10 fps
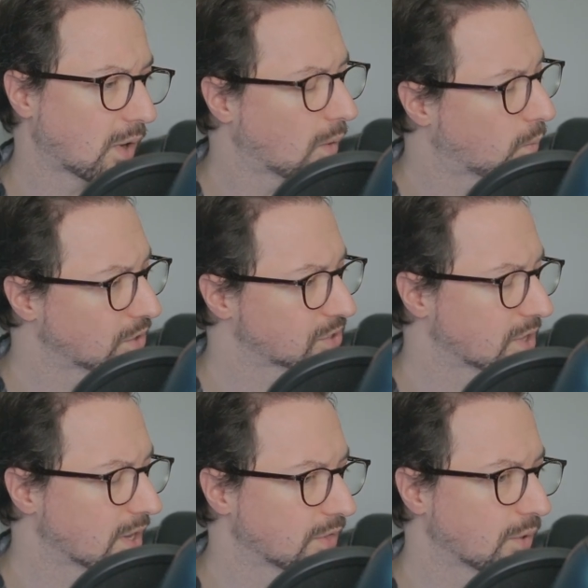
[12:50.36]
what's
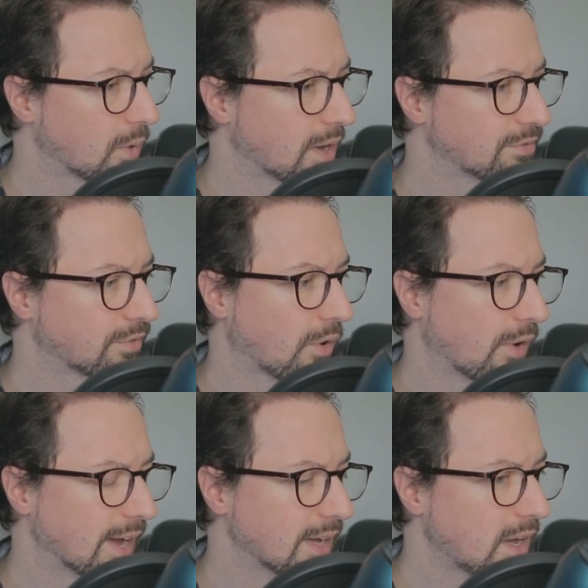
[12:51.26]
the, the word
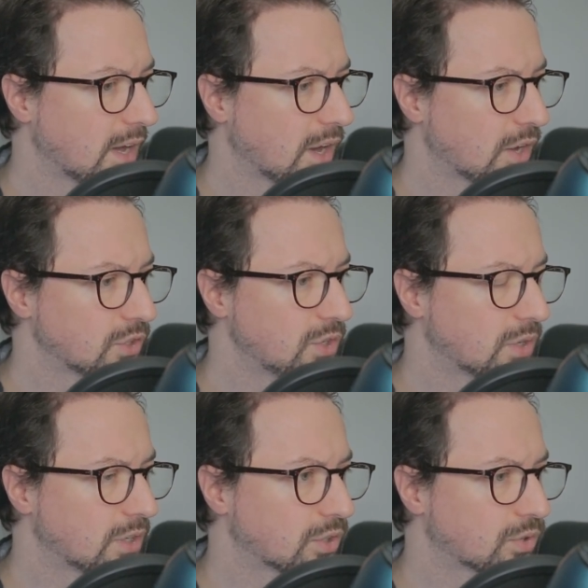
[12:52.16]
for it? You
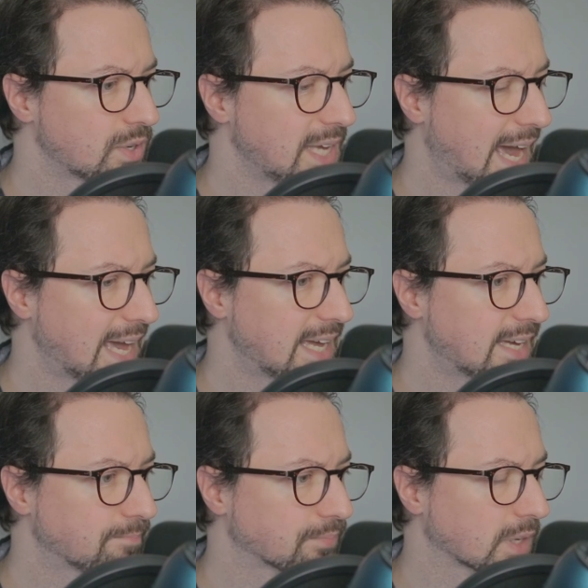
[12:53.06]
can
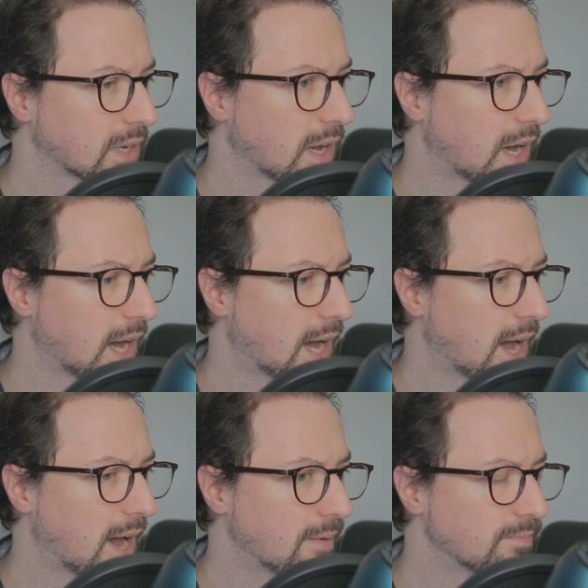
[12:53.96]
create.
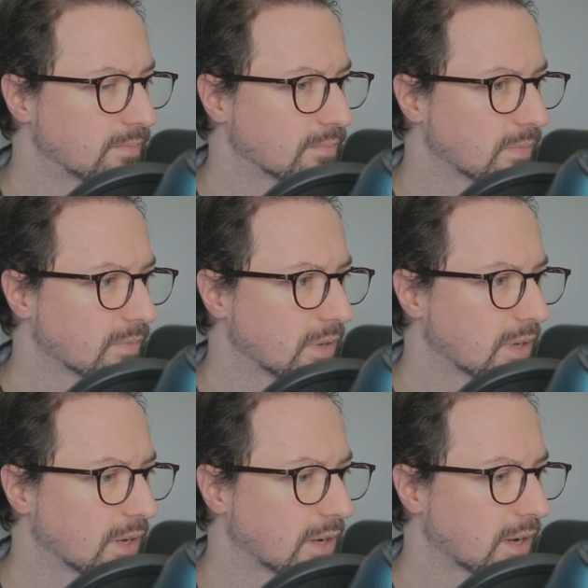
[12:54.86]
Um,
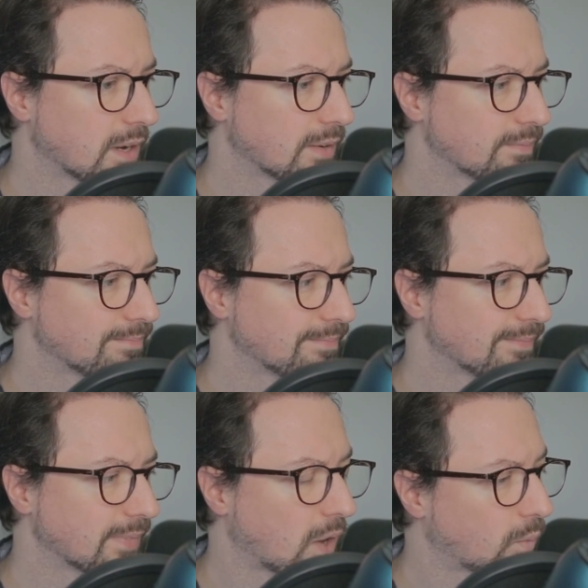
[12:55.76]

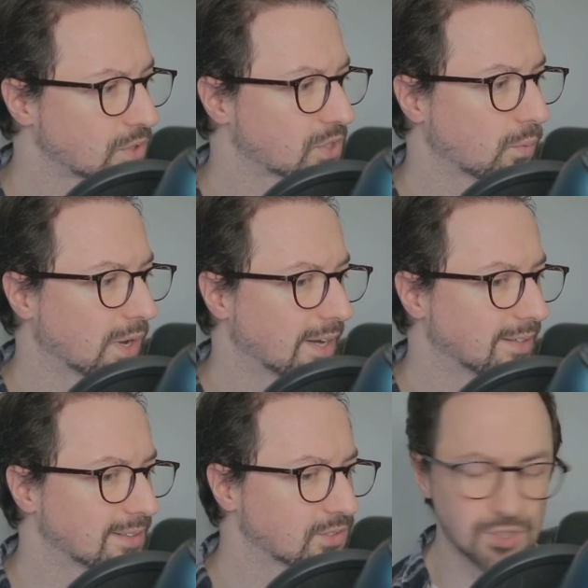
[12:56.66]
oh, what's the
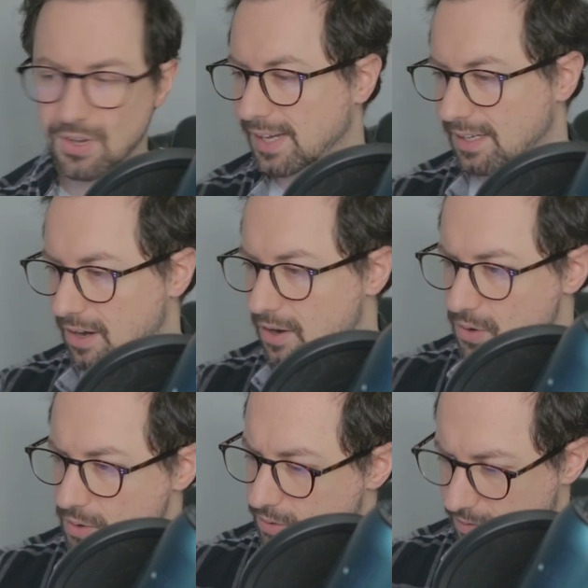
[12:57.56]
word?
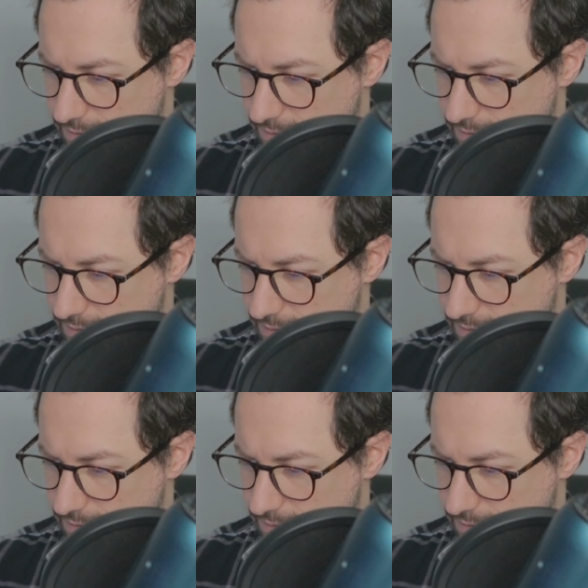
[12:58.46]
Psycho